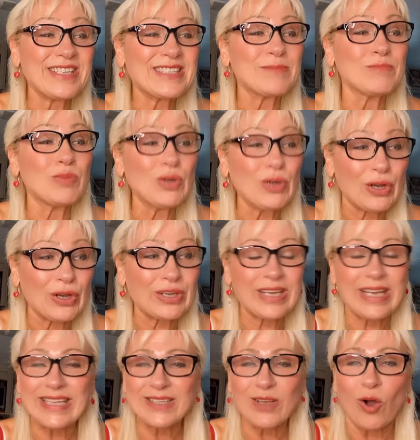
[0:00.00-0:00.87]
book.
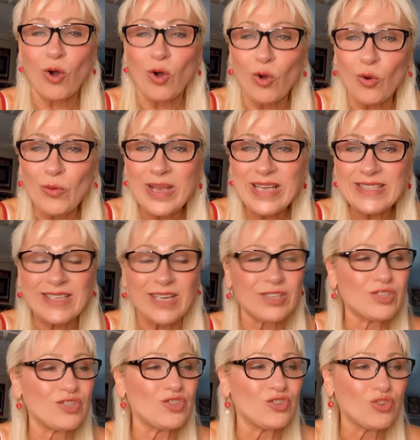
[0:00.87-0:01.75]
It's always
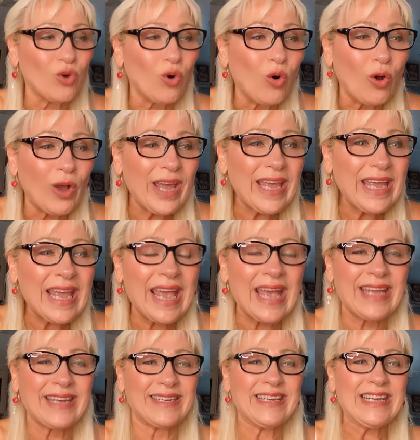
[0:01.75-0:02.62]
a joy,
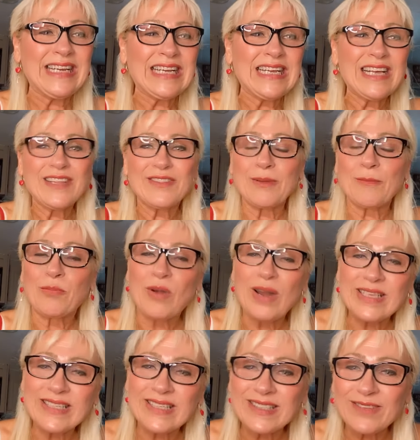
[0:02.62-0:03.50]
and the
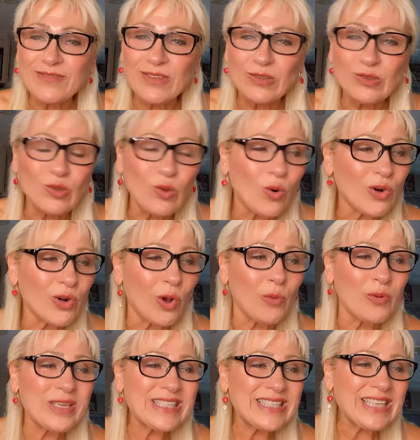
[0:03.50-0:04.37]
presence of the Lord
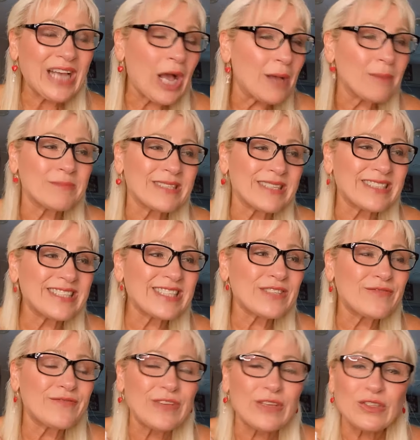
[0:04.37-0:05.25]
always comes and
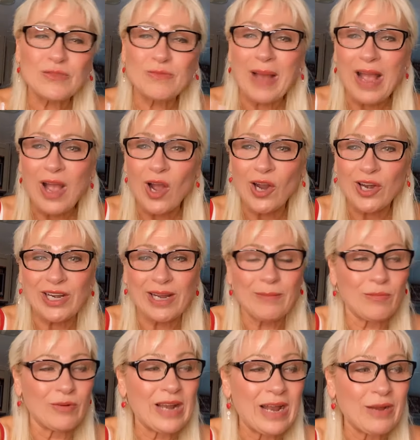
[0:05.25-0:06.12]
just fills my heart
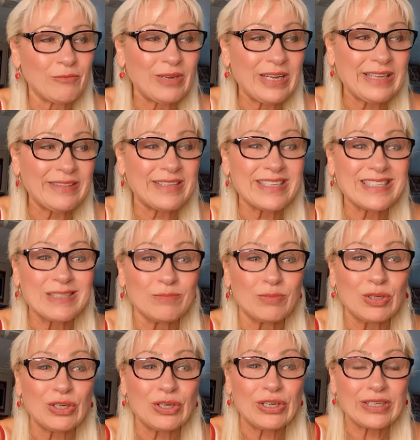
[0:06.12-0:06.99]
up when I read this
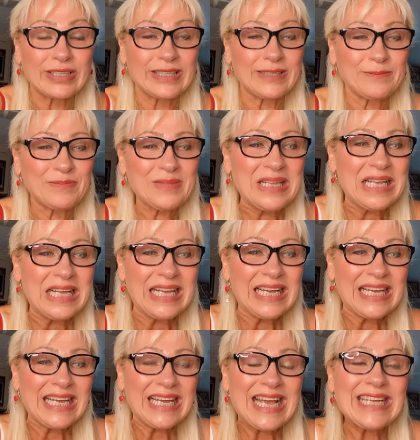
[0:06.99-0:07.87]
book.
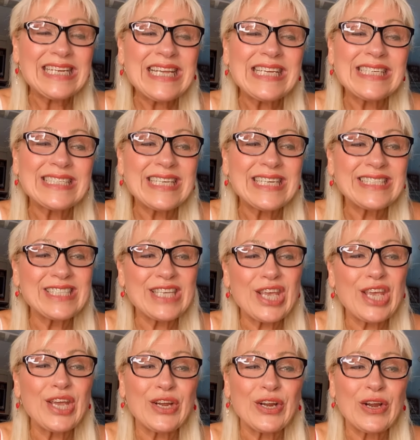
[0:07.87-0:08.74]
And he says
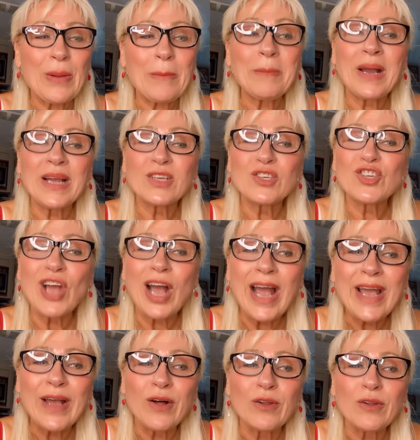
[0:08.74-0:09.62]
here, My
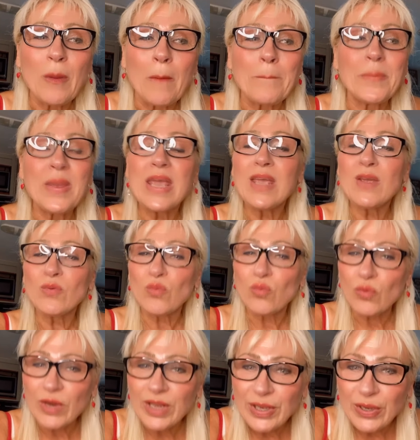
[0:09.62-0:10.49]
child, be
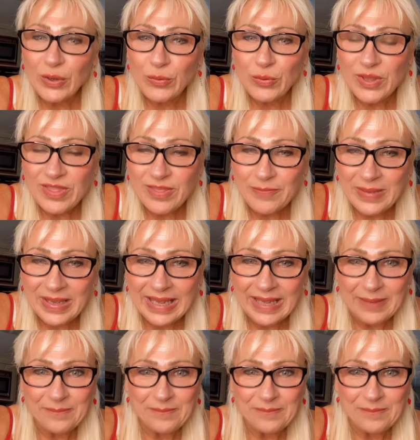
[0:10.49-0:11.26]
real with me